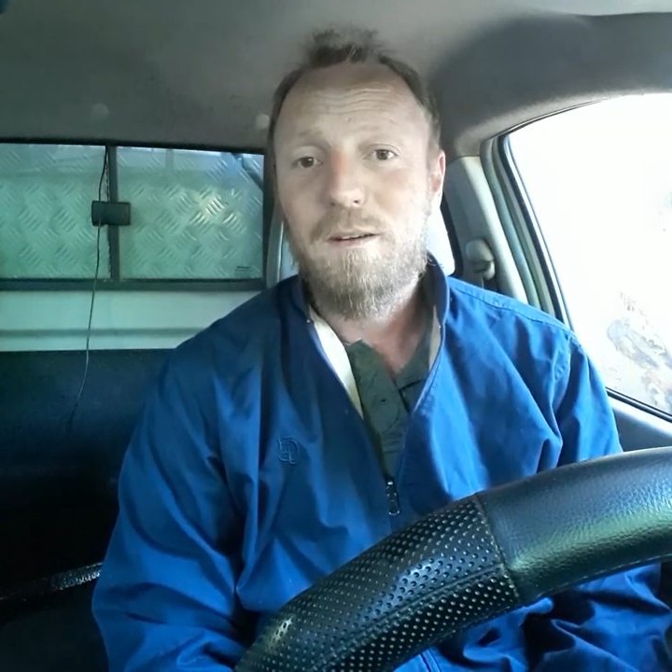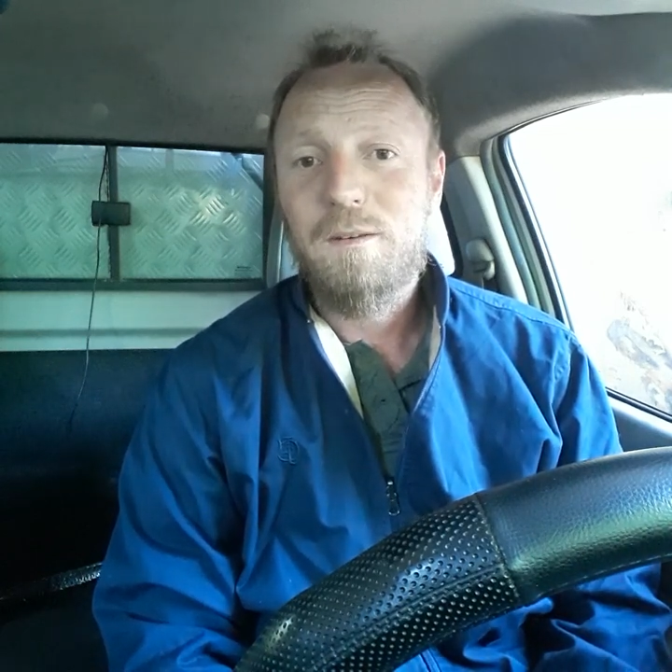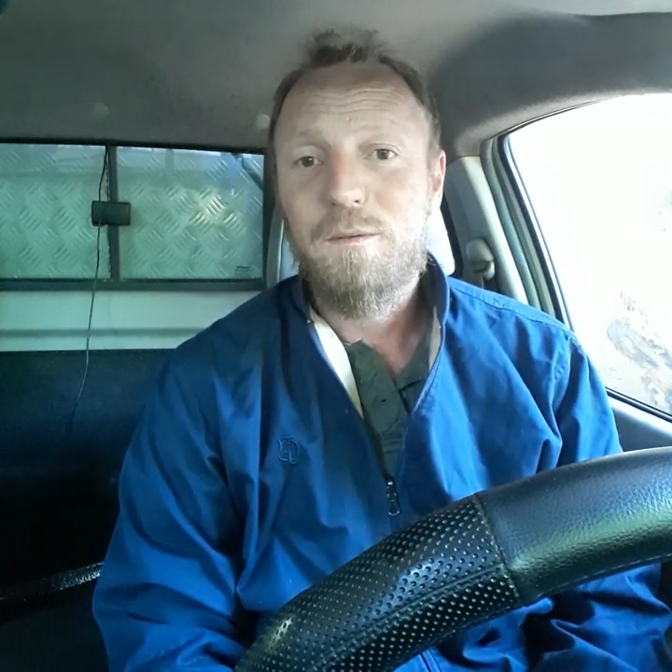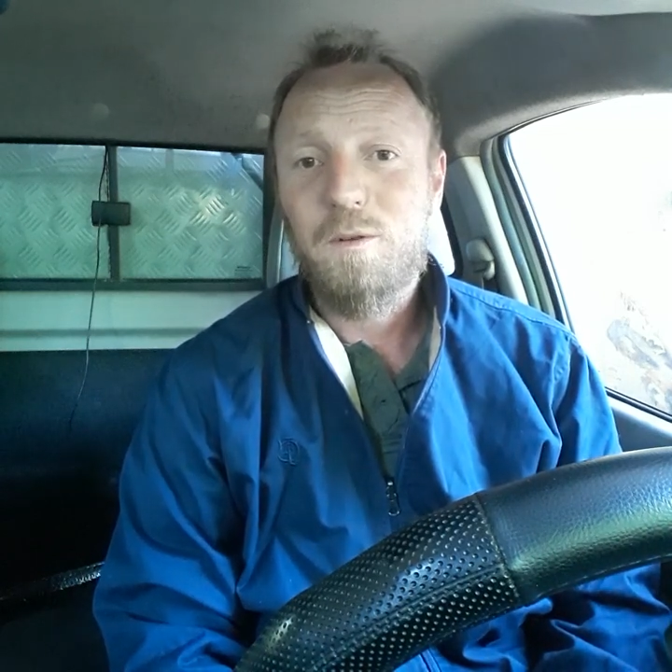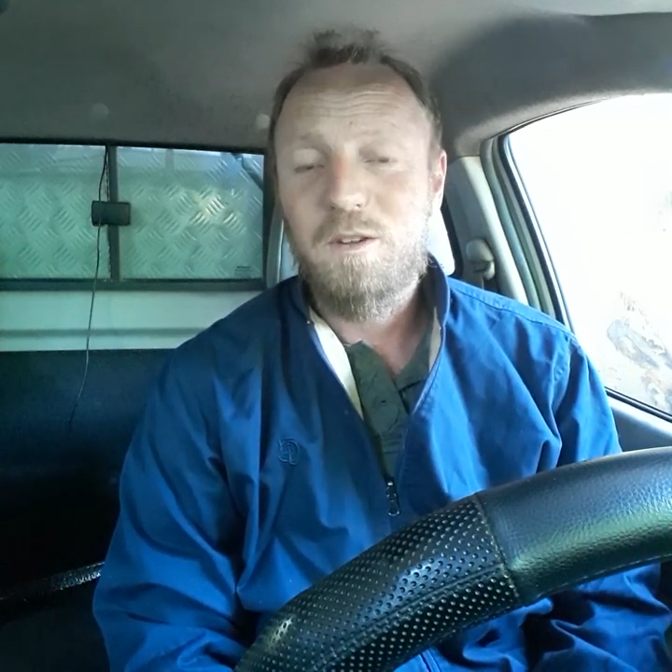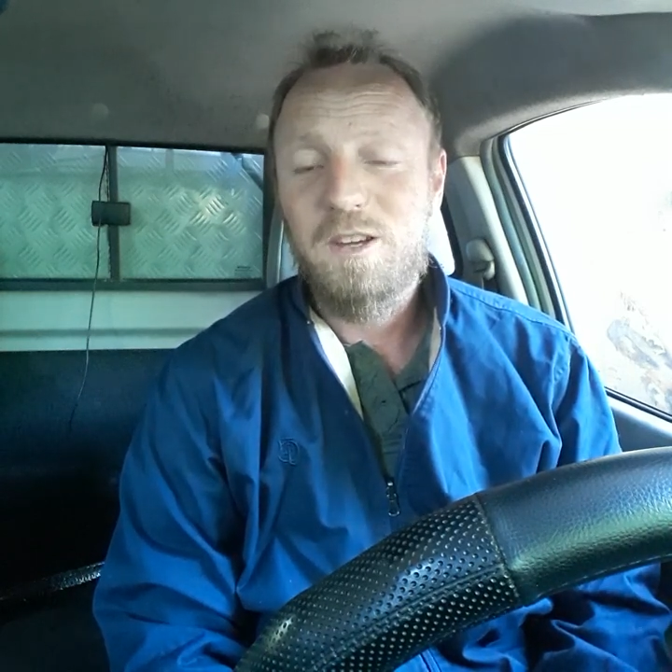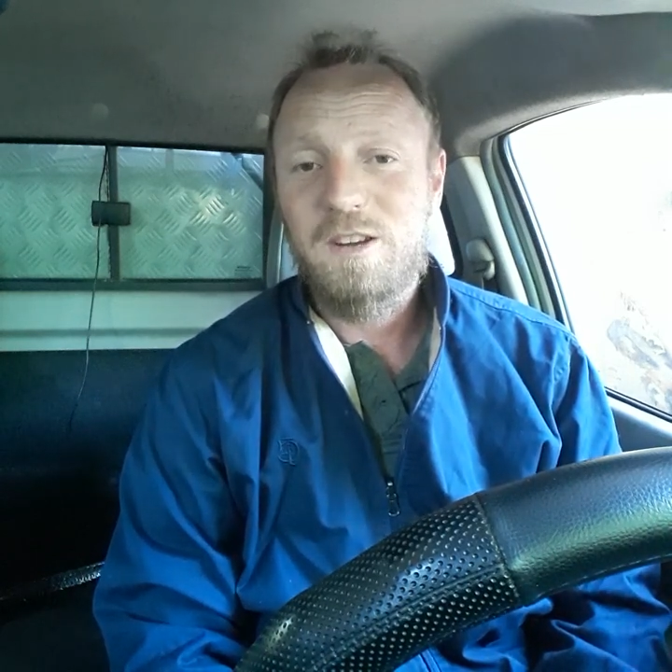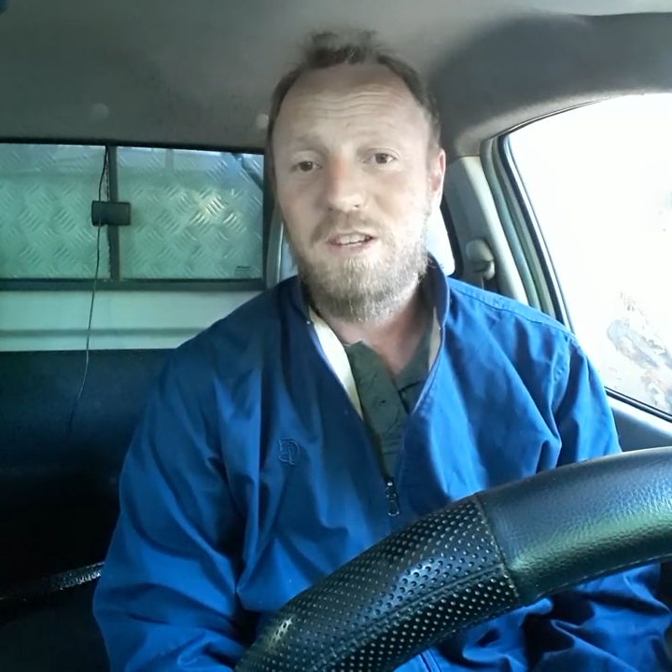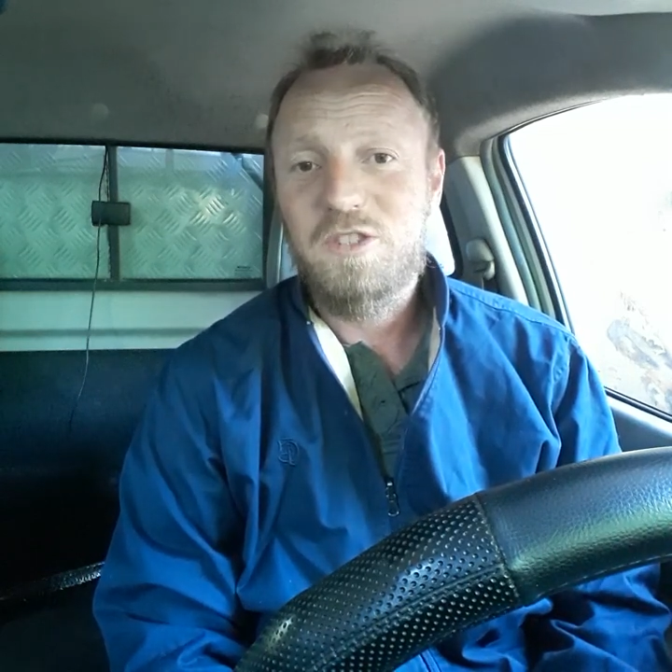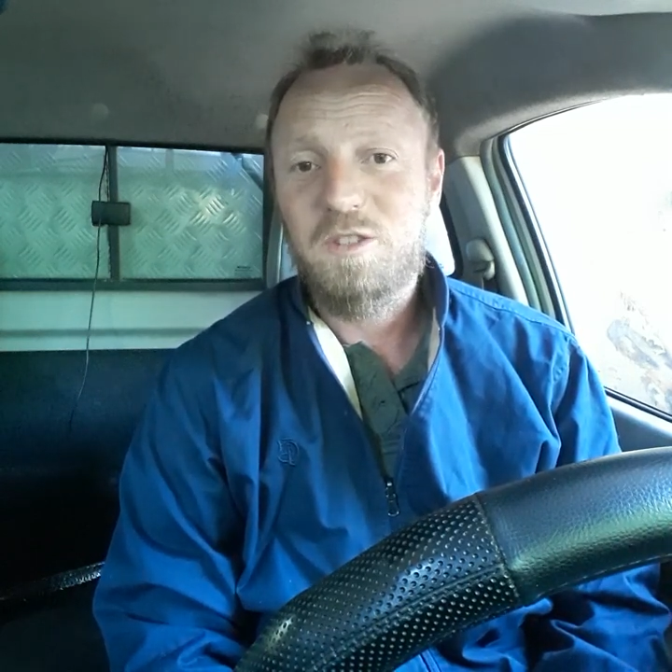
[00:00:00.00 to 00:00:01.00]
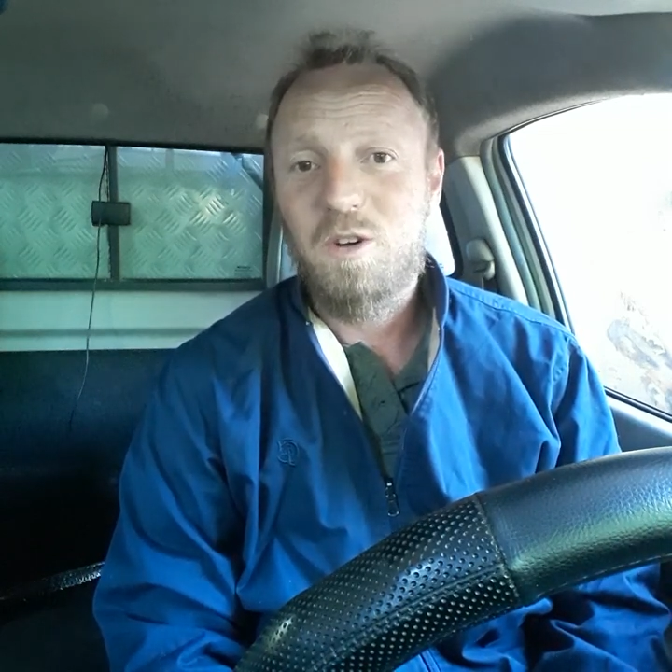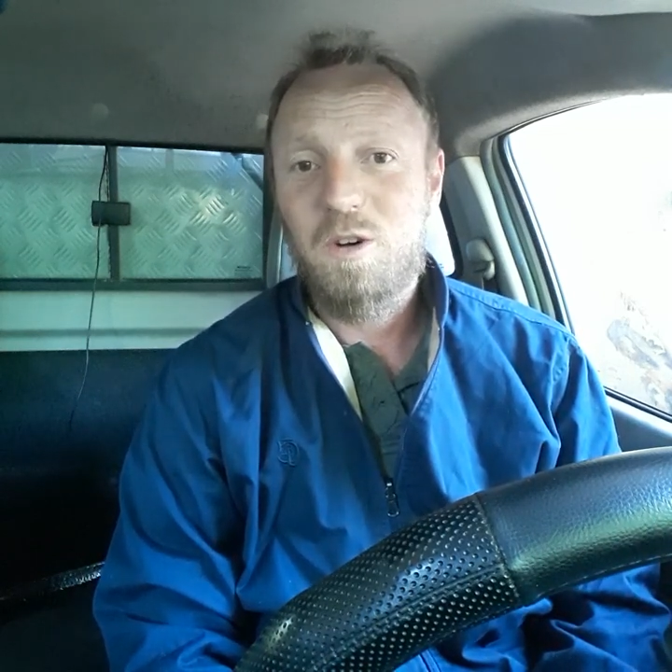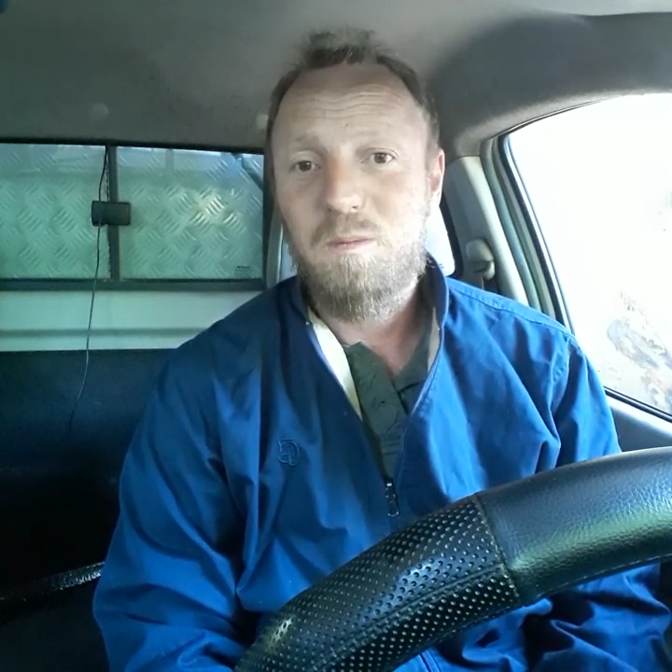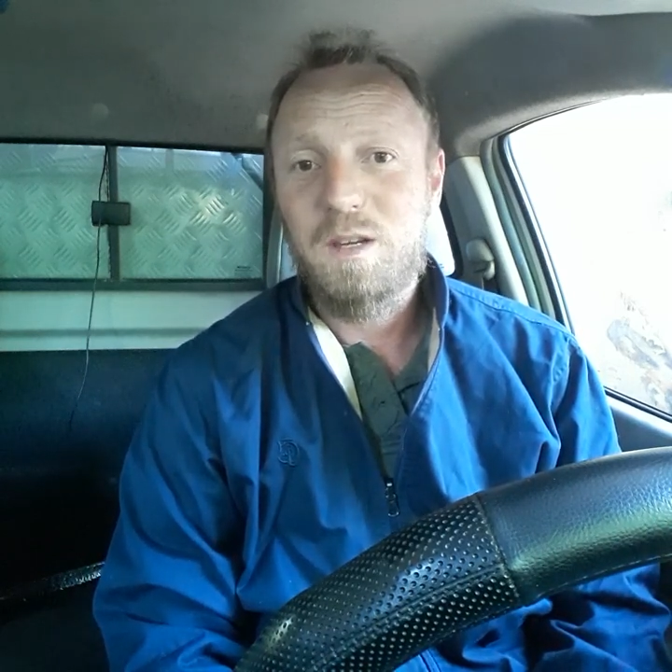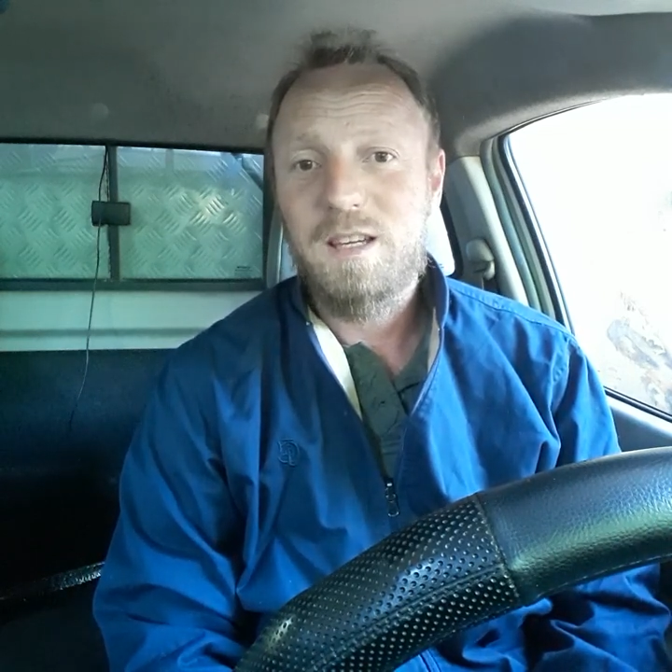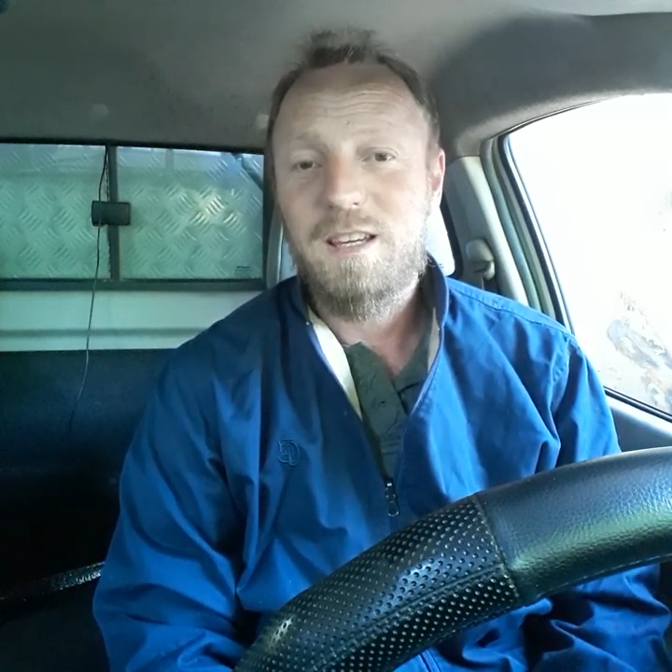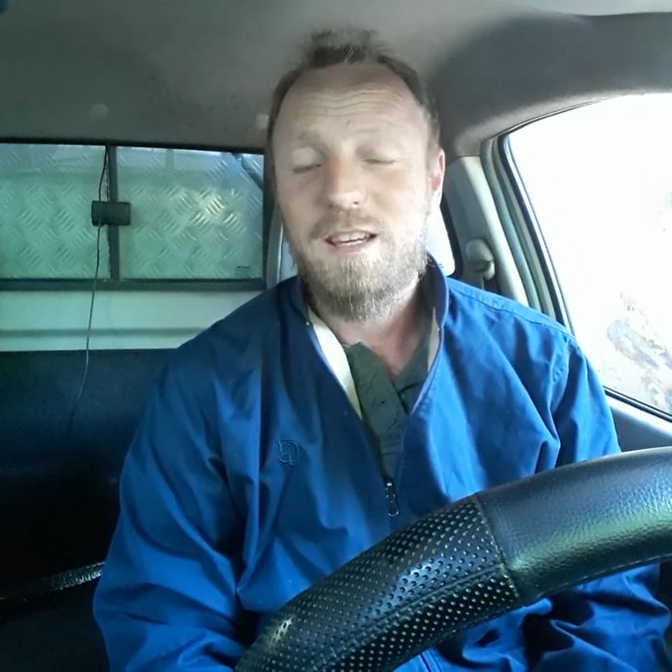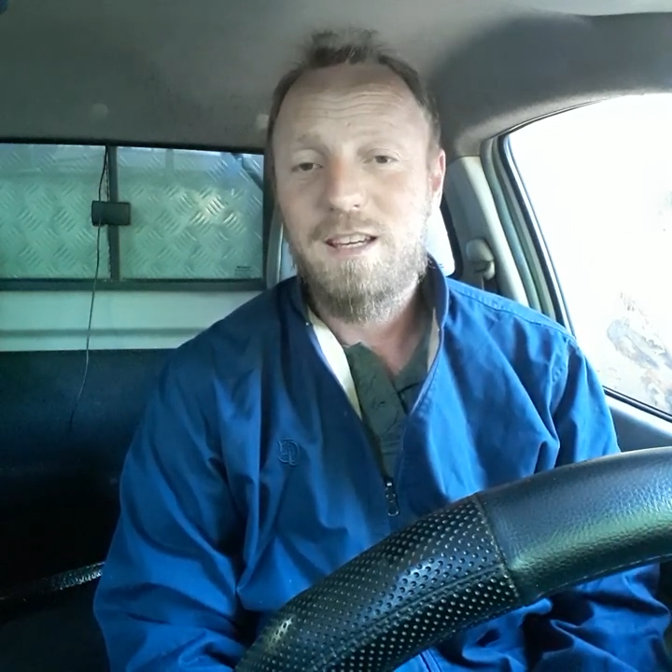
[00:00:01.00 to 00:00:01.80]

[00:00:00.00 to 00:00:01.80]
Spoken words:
for the Russian army